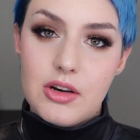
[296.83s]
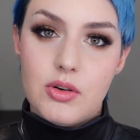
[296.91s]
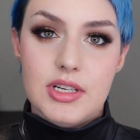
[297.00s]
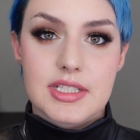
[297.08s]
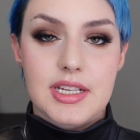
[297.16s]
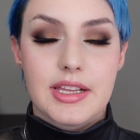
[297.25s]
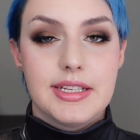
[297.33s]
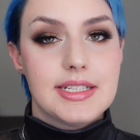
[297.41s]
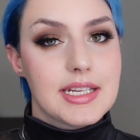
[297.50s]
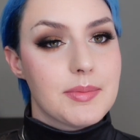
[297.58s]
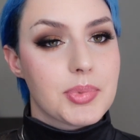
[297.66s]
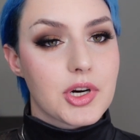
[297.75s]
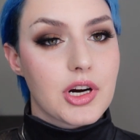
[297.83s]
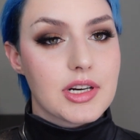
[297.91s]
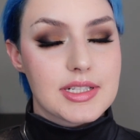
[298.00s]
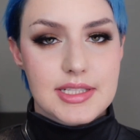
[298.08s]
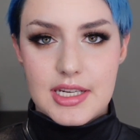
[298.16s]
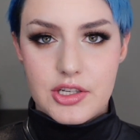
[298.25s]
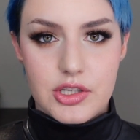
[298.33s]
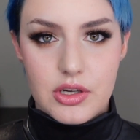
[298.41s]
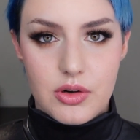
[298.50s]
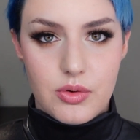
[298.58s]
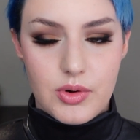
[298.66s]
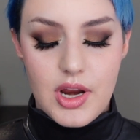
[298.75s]
or a slightly deeper skin
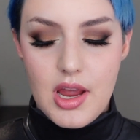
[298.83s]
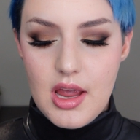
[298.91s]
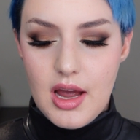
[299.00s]
tone,